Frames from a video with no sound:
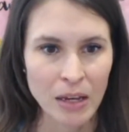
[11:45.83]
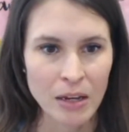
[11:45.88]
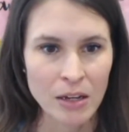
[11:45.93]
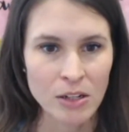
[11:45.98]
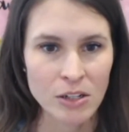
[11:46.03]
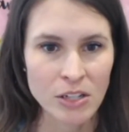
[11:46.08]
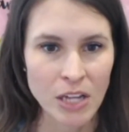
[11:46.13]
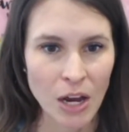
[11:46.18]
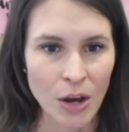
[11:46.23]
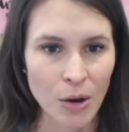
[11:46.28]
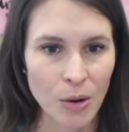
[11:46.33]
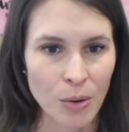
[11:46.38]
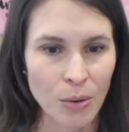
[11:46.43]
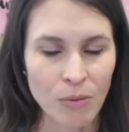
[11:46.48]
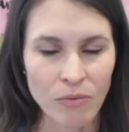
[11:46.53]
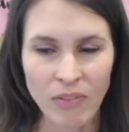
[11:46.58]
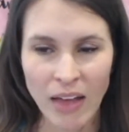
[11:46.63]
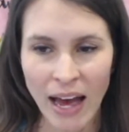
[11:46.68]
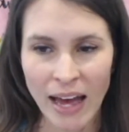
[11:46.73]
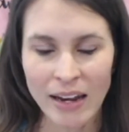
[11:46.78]
So
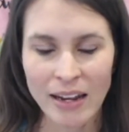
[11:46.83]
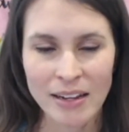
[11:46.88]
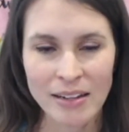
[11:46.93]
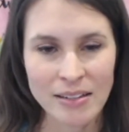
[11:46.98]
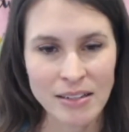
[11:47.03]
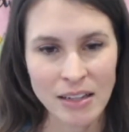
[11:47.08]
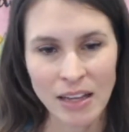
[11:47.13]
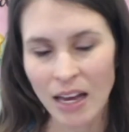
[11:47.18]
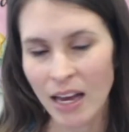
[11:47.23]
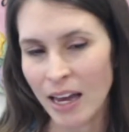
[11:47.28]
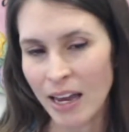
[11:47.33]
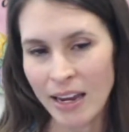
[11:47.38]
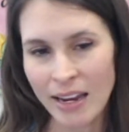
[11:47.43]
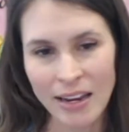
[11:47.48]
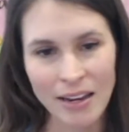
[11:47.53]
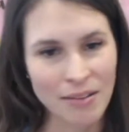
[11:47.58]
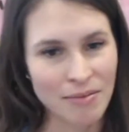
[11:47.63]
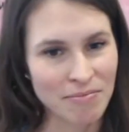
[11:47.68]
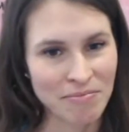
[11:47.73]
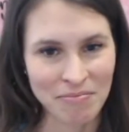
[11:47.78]
that is like,
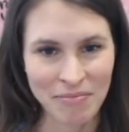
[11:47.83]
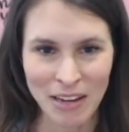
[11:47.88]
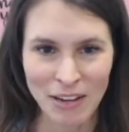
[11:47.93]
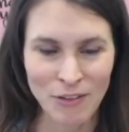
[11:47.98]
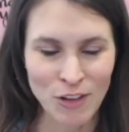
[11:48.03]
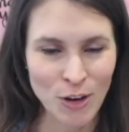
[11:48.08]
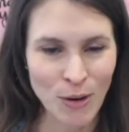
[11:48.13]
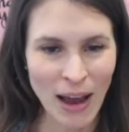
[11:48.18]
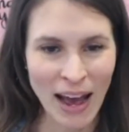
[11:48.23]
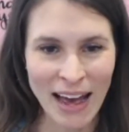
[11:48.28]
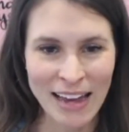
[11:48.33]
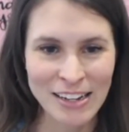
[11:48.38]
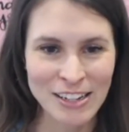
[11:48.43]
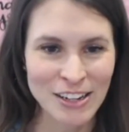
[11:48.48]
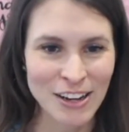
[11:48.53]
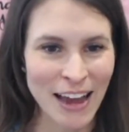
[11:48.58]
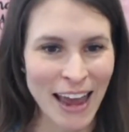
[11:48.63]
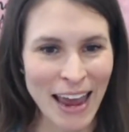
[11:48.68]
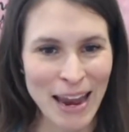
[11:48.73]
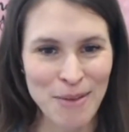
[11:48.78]
if you had
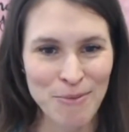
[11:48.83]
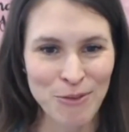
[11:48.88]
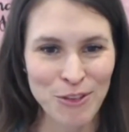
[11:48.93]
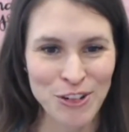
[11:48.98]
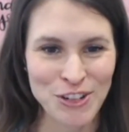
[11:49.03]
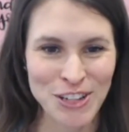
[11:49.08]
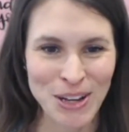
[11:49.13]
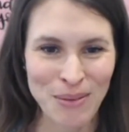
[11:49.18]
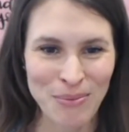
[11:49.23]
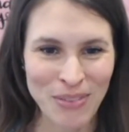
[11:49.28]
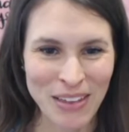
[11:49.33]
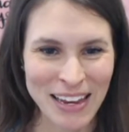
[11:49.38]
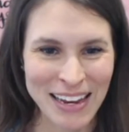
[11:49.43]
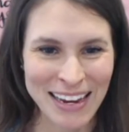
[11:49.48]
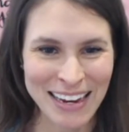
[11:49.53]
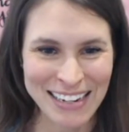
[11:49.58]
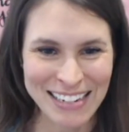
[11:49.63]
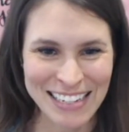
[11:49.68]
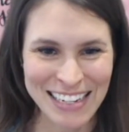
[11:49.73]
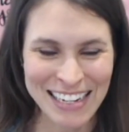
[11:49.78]
to aim for
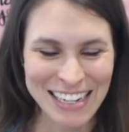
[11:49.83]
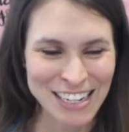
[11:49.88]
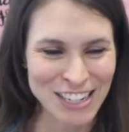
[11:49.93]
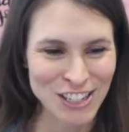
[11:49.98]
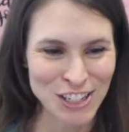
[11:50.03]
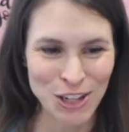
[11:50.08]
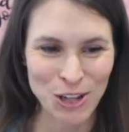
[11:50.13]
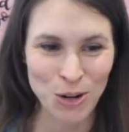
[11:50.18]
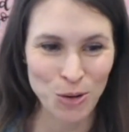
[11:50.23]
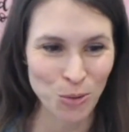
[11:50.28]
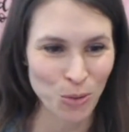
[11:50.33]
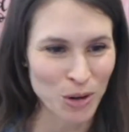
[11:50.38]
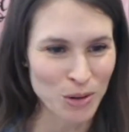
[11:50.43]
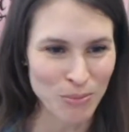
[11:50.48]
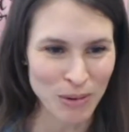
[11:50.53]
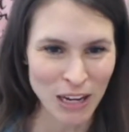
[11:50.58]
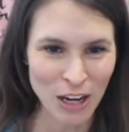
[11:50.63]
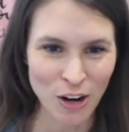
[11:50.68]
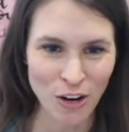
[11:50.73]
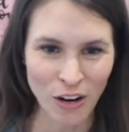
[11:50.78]
something, 10 and 2 would
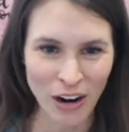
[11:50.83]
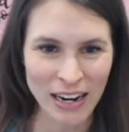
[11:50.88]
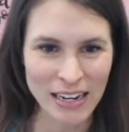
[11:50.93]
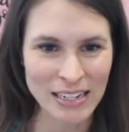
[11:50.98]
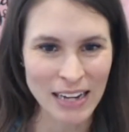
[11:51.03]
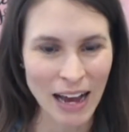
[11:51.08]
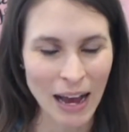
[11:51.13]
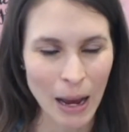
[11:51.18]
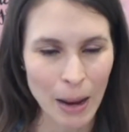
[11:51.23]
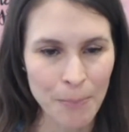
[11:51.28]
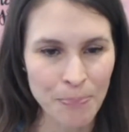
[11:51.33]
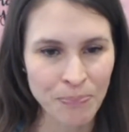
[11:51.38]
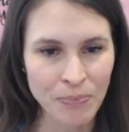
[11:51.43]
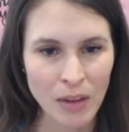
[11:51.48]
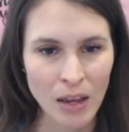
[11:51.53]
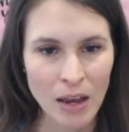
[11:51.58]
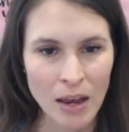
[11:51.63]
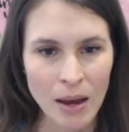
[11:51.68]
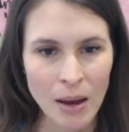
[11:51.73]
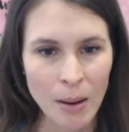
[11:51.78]
be a great time.
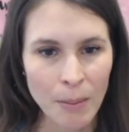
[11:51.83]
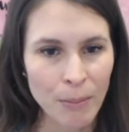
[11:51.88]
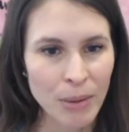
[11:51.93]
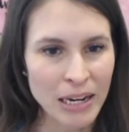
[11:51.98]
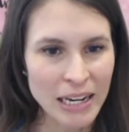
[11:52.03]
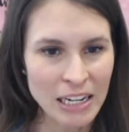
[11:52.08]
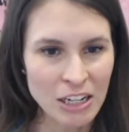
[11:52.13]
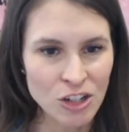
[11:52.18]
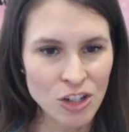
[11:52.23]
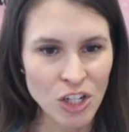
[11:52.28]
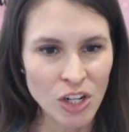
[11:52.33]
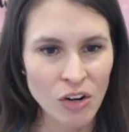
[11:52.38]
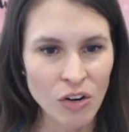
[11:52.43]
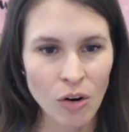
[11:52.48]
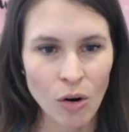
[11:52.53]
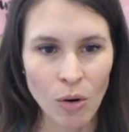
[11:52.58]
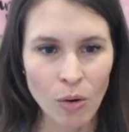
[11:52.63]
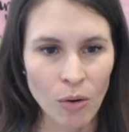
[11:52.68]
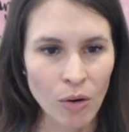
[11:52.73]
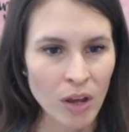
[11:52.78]
But in
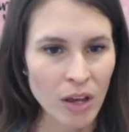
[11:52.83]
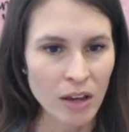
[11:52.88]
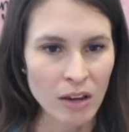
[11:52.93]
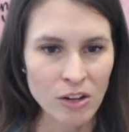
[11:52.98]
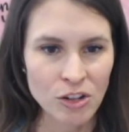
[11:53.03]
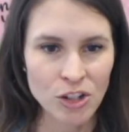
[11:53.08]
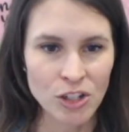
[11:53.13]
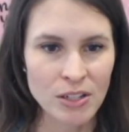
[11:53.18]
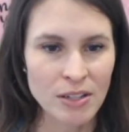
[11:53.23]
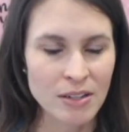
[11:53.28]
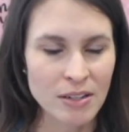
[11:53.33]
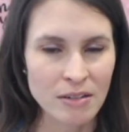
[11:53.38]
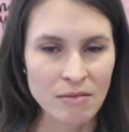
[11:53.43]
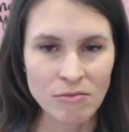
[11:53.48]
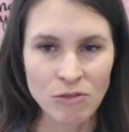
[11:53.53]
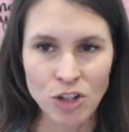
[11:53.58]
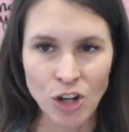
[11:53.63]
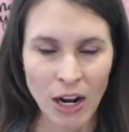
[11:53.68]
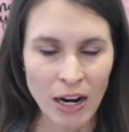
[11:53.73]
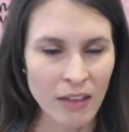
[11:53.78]
general, just
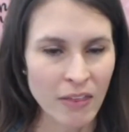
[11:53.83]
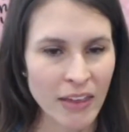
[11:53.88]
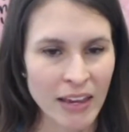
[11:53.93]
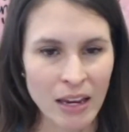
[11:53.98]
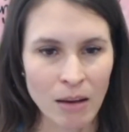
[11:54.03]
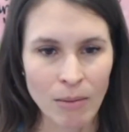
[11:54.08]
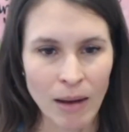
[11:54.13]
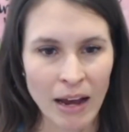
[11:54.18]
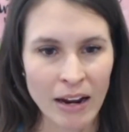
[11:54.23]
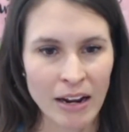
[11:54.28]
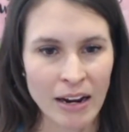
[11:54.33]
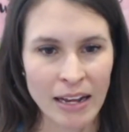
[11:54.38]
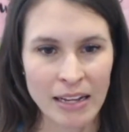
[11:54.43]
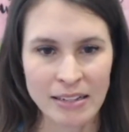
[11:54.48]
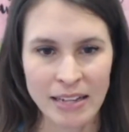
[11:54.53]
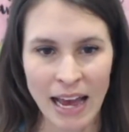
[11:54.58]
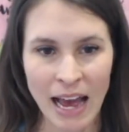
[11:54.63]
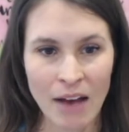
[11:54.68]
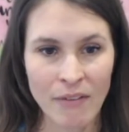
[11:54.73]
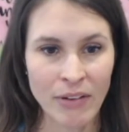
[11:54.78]
try to think about it as
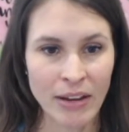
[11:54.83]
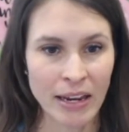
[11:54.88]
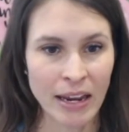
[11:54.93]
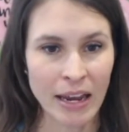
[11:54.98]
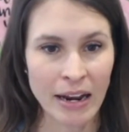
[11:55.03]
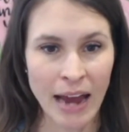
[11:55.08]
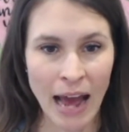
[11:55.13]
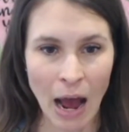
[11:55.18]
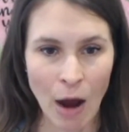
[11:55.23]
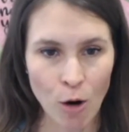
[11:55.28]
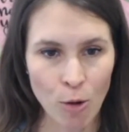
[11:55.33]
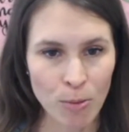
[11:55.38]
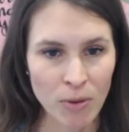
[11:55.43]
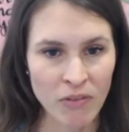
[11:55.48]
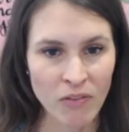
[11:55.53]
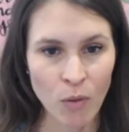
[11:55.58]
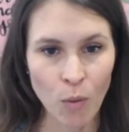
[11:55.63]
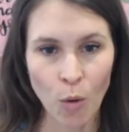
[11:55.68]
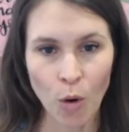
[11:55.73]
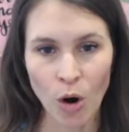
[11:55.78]
having an hour
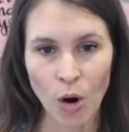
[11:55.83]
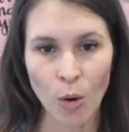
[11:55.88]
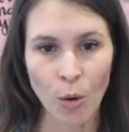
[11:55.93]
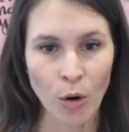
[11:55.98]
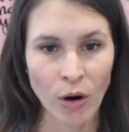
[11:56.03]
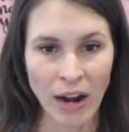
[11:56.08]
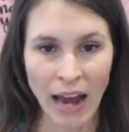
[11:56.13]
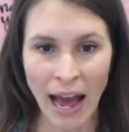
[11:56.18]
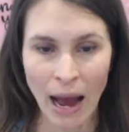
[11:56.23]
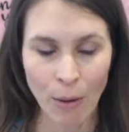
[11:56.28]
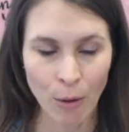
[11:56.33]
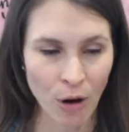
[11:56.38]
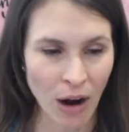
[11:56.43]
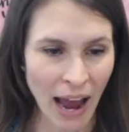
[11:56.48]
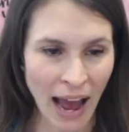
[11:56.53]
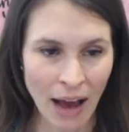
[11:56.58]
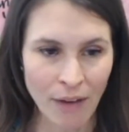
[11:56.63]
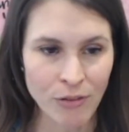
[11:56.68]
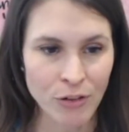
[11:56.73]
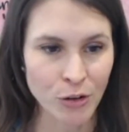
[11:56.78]
before or an hour
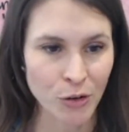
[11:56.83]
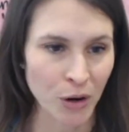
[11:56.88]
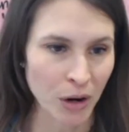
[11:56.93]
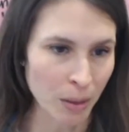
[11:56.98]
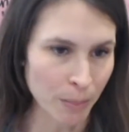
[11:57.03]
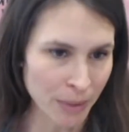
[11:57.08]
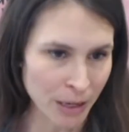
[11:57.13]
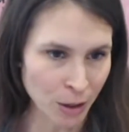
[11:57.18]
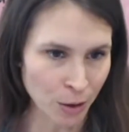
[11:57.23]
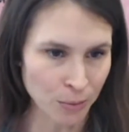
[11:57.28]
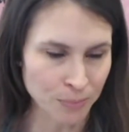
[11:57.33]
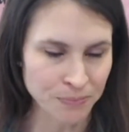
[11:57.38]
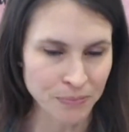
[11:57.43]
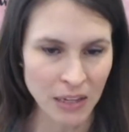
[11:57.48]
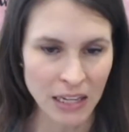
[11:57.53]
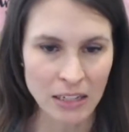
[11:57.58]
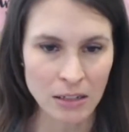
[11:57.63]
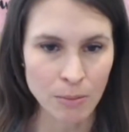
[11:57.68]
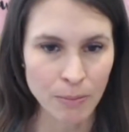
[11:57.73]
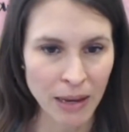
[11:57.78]
after a meal.
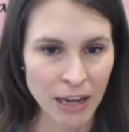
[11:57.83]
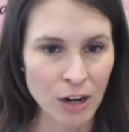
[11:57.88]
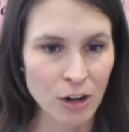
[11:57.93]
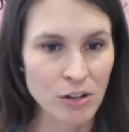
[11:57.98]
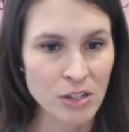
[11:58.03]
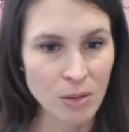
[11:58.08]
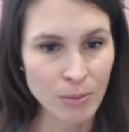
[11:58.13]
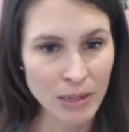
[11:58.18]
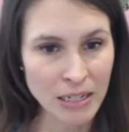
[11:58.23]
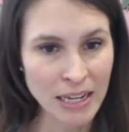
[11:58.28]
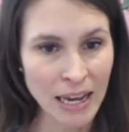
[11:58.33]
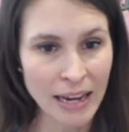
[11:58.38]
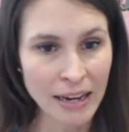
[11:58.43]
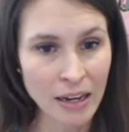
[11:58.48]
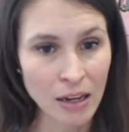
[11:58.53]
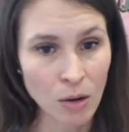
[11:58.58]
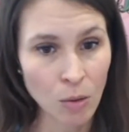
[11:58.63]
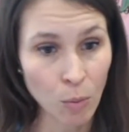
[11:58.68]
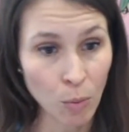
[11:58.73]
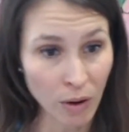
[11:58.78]
It's better to be
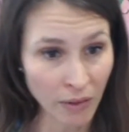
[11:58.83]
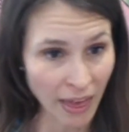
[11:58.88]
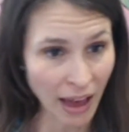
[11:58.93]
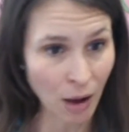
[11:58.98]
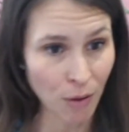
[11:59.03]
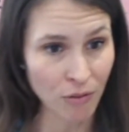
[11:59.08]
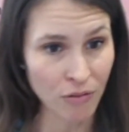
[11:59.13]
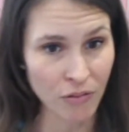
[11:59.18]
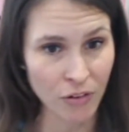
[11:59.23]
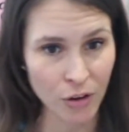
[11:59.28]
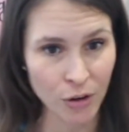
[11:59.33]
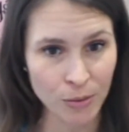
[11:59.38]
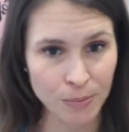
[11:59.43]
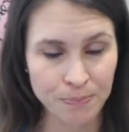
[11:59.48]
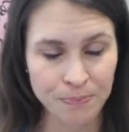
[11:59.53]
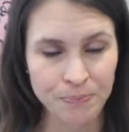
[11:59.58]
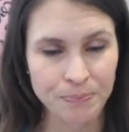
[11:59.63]
taken without food.